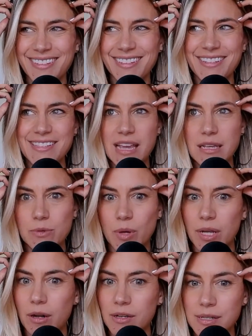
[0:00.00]
Because guess
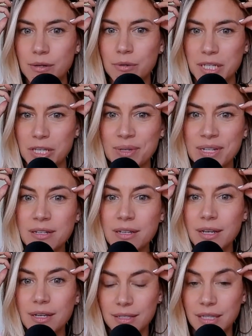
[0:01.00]
what? Also a human
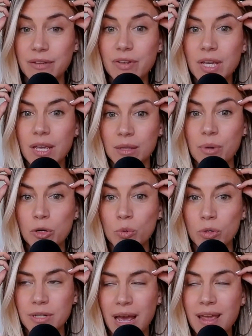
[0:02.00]
living in the modern
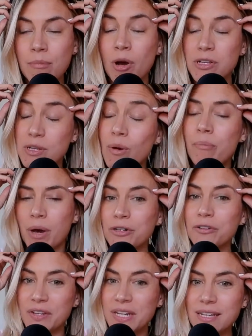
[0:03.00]
world. I am also a
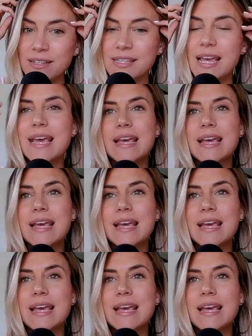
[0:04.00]
modern phoenix.